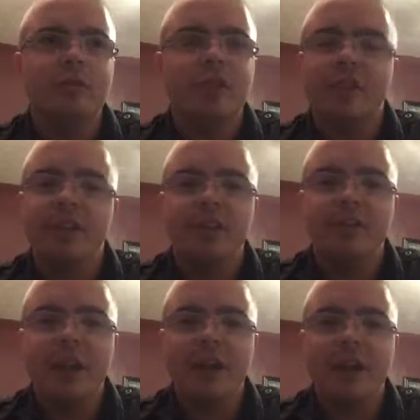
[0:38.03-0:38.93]
think they're
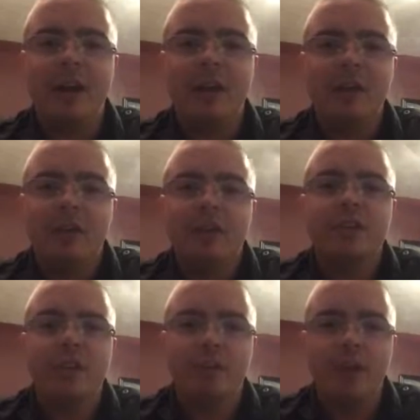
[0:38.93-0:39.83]
that. I don't think
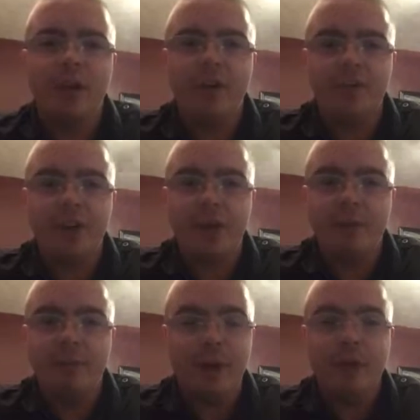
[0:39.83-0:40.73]
they're a playoff
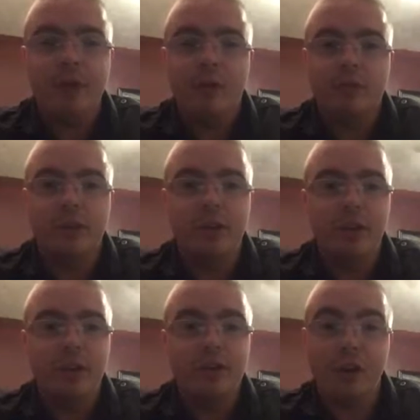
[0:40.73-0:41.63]
team. I don't.
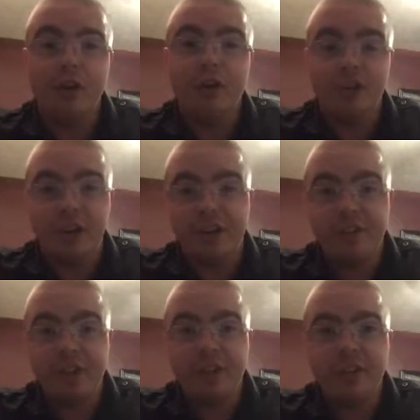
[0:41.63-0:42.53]
Sorry, Giant
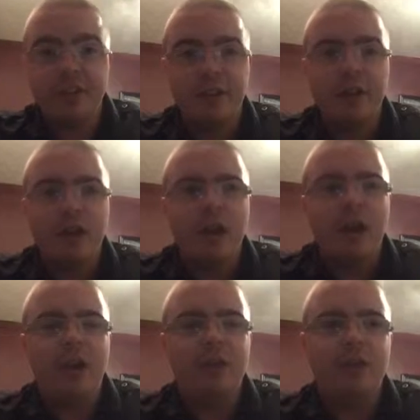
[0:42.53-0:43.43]
fans.
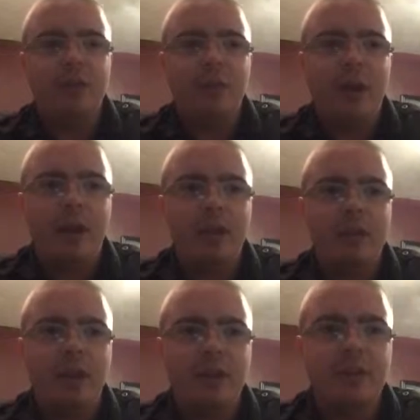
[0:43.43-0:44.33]
I think the
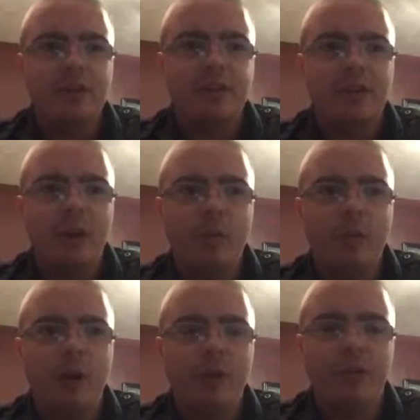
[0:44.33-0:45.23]
reality is Tom
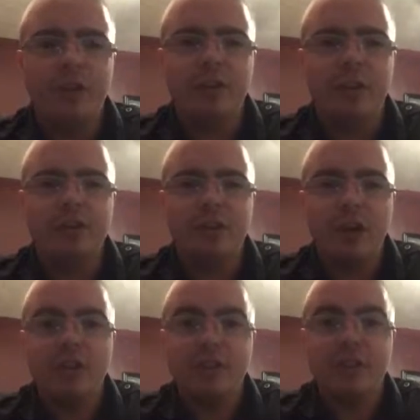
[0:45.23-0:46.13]
Coughlin has
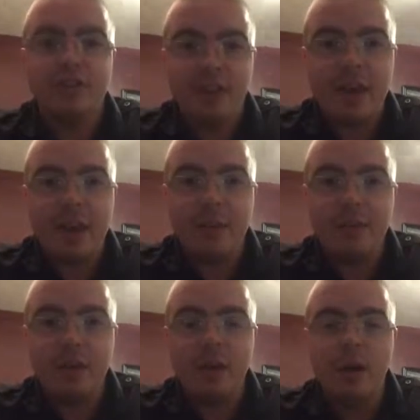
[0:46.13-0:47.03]
lost his
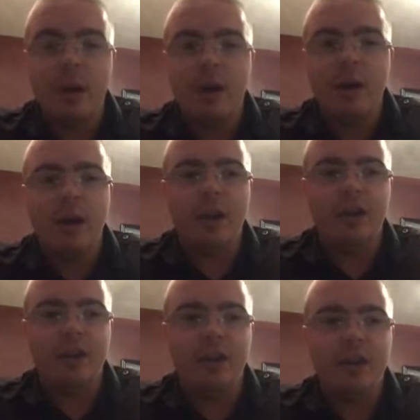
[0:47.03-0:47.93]
team. I
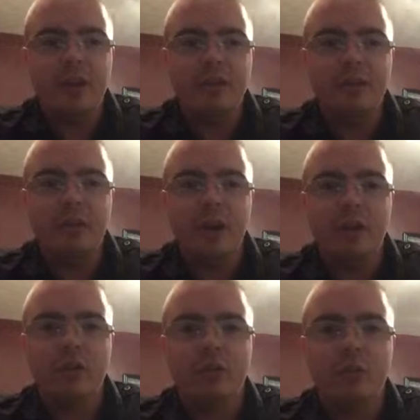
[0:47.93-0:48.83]
think he's
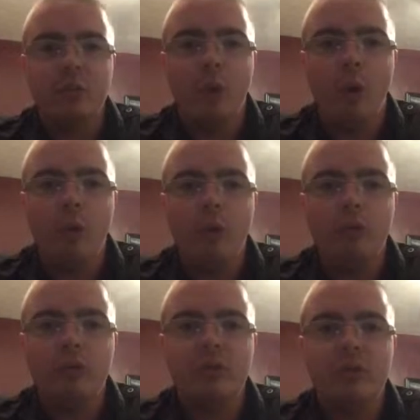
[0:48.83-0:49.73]
gotten too
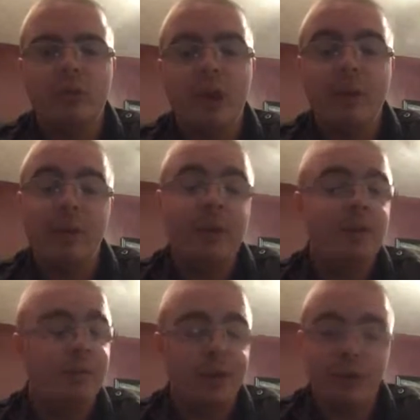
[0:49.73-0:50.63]
old. I mean,
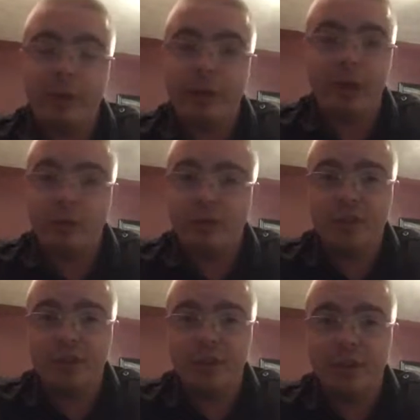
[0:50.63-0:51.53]
he's been a great coach in
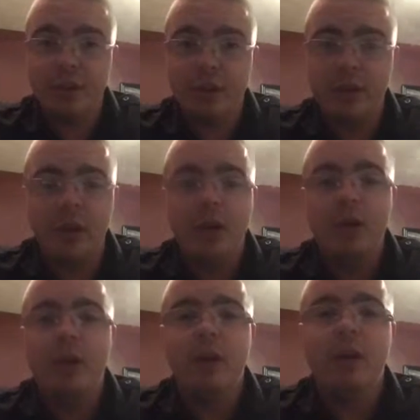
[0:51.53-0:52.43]
this league.
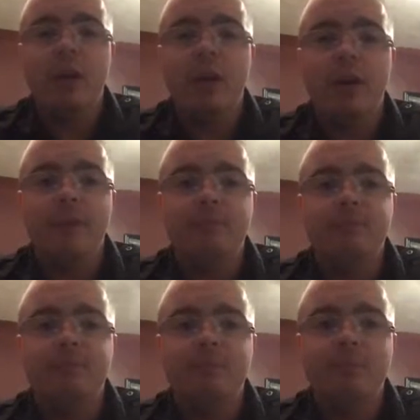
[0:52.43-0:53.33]
He's won